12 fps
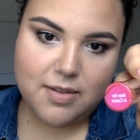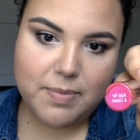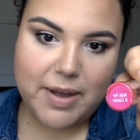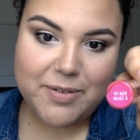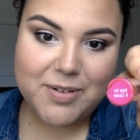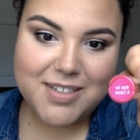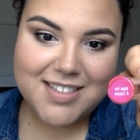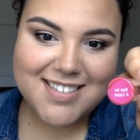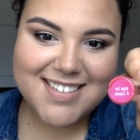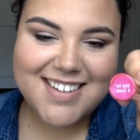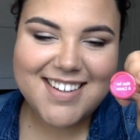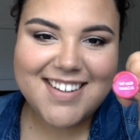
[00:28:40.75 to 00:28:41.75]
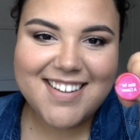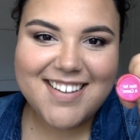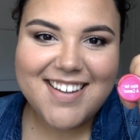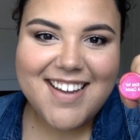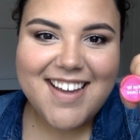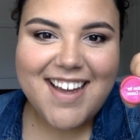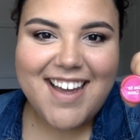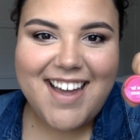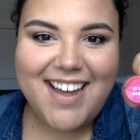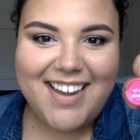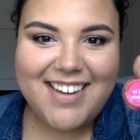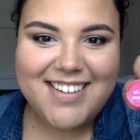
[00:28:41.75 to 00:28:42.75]
backwards.
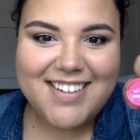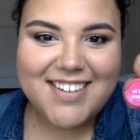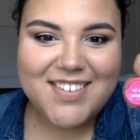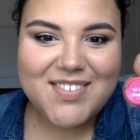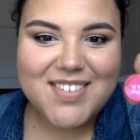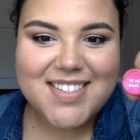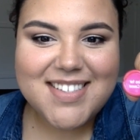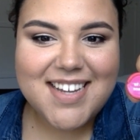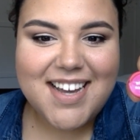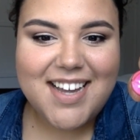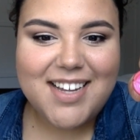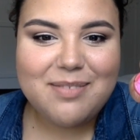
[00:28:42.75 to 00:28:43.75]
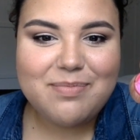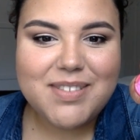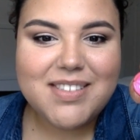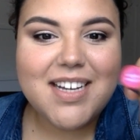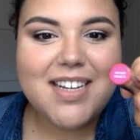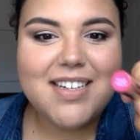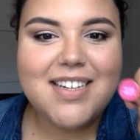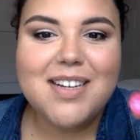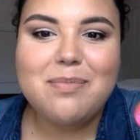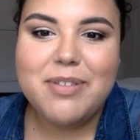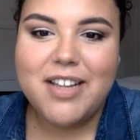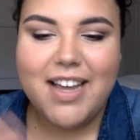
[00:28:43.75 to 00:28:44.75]
And once I'm done
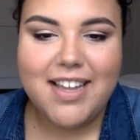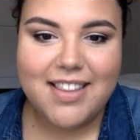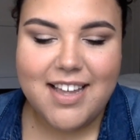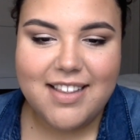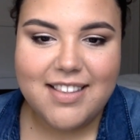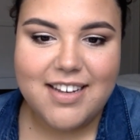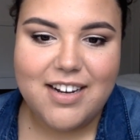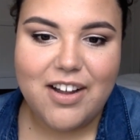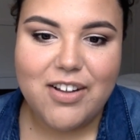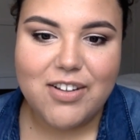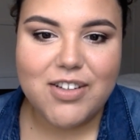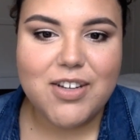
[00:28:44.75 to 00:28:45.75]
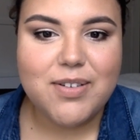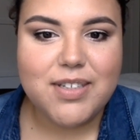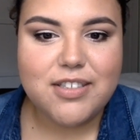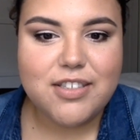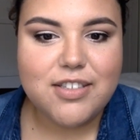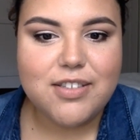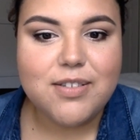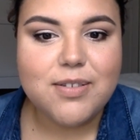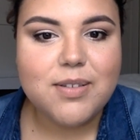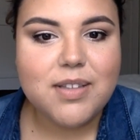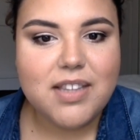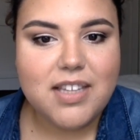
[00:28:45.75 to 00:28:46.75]
applying that, then I'll go
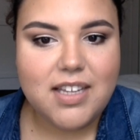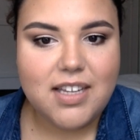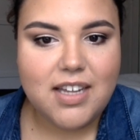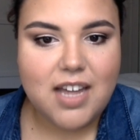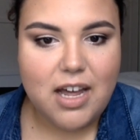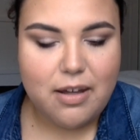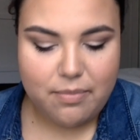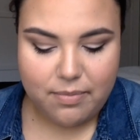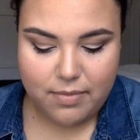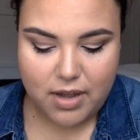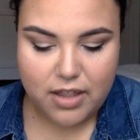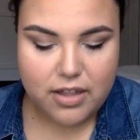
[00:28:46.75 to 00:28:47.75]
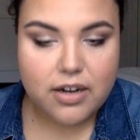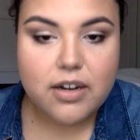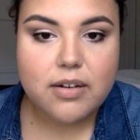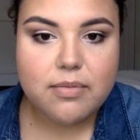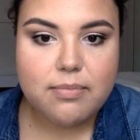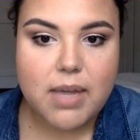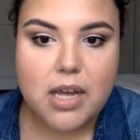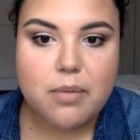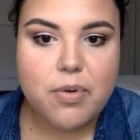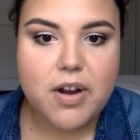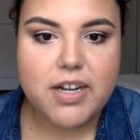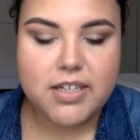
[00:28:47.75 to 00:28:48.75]
into the other makeup
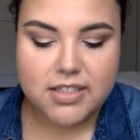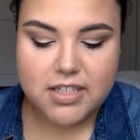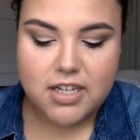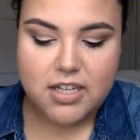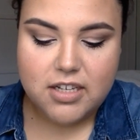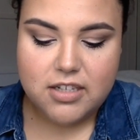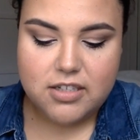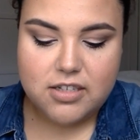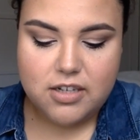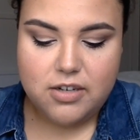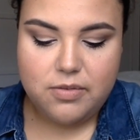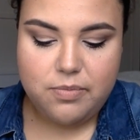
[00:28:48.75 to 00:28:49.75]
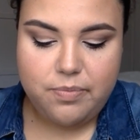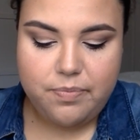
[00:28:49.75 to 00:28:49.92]
products. So